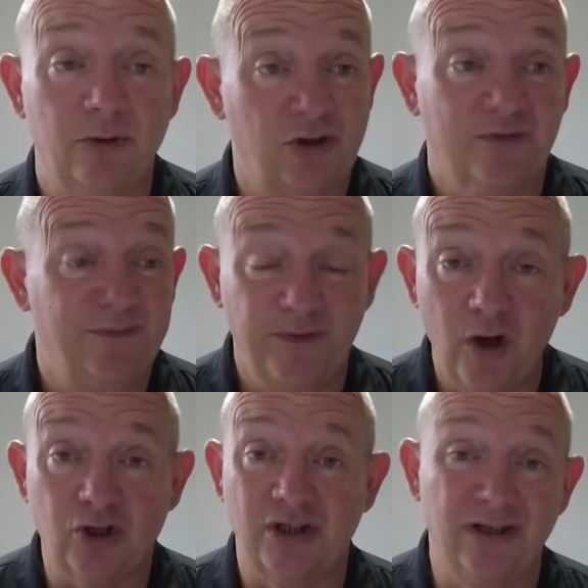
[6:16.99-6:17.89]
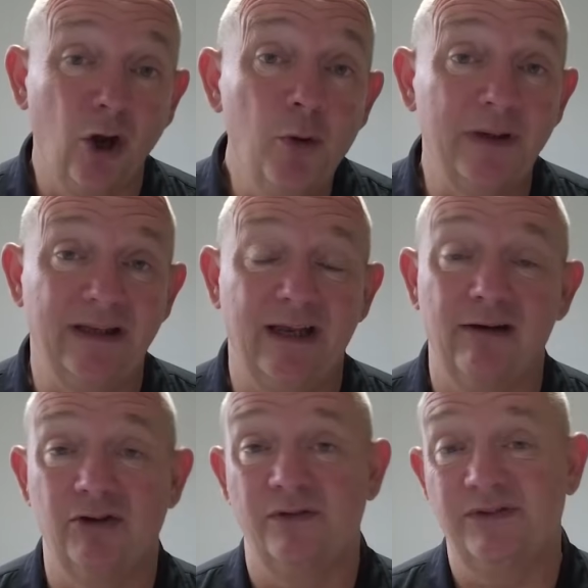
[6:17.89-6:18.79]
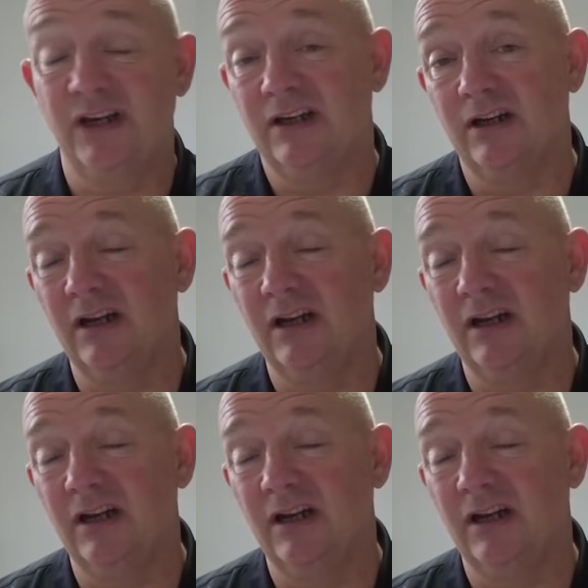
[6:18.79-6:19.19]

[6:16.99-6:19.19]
There was just virtually nobody there, as you've seen.